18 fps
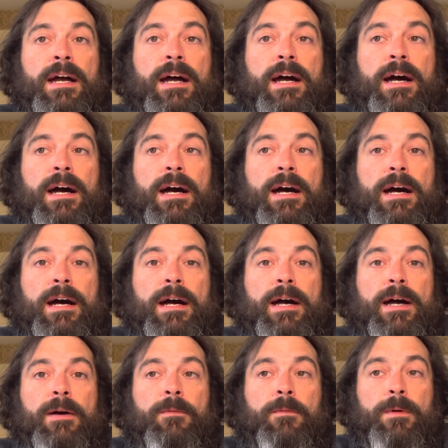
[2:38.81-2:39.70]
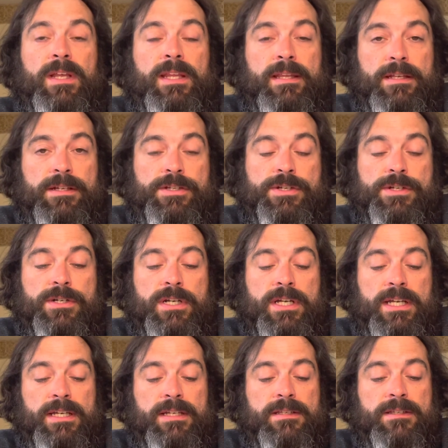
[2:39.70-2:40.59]
uh, with
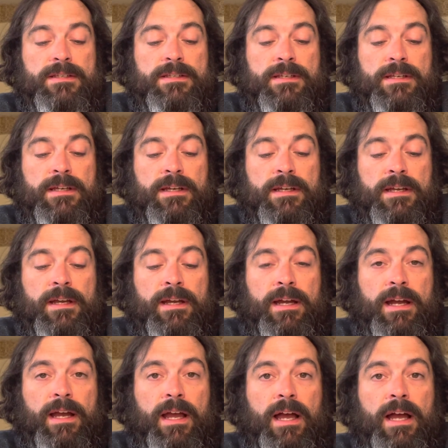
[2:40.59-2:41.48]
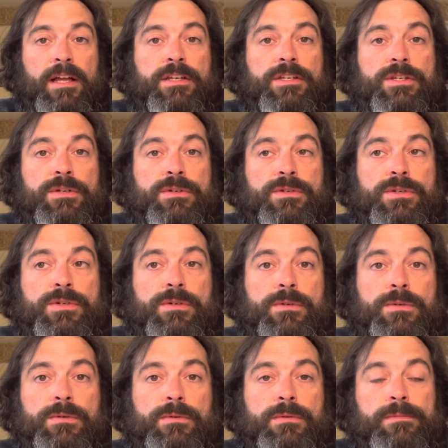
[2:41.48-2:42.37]
injuries uh, due
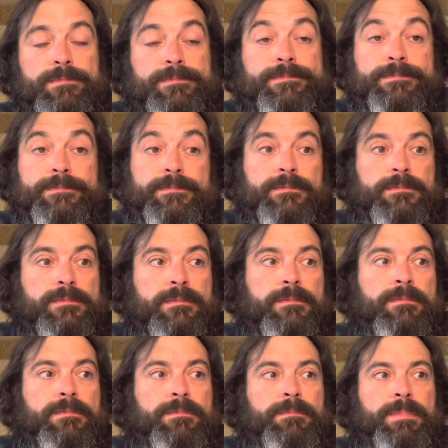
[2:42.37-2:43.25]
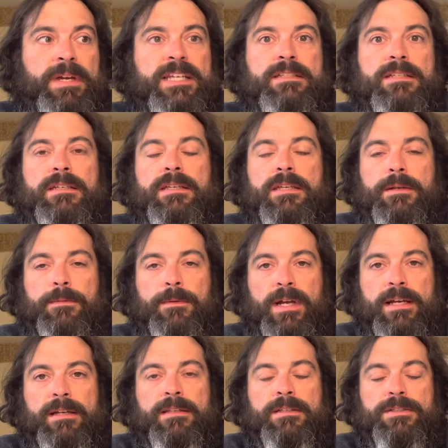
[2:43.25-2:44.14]
to basically
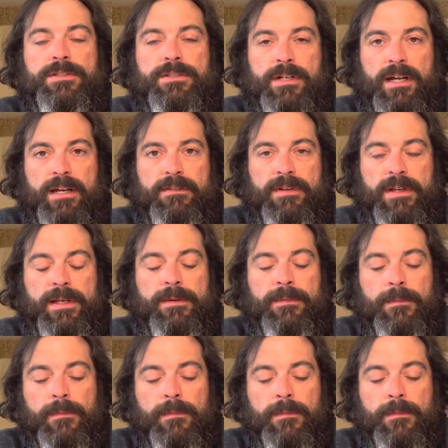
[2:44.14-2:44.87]
reckless driving.